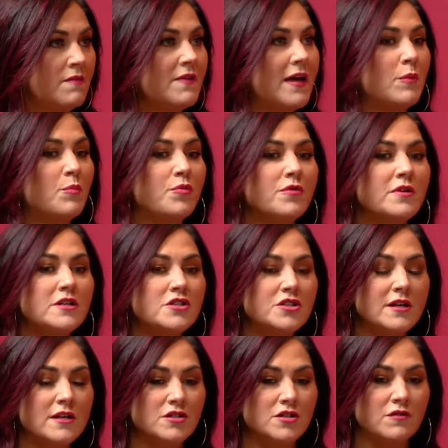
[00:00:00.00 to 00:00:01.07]
that
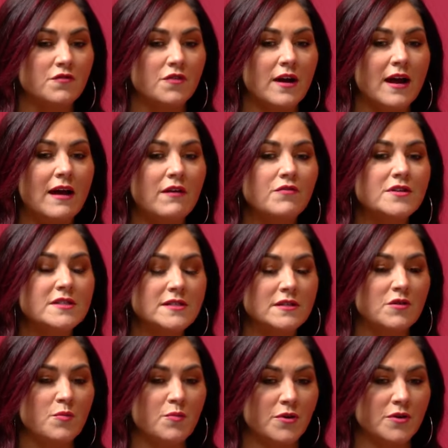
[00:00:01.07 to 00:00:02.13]
appreciation for every
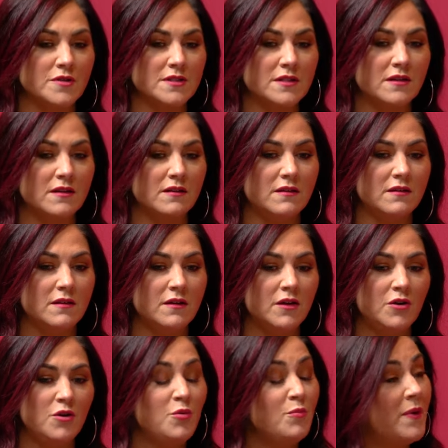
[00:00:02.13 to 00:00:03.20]
single person
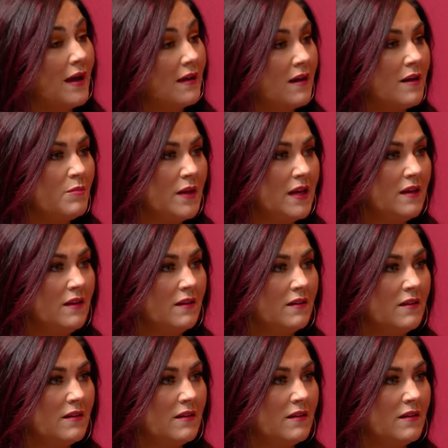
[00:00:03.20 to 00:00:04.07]
who bet on me,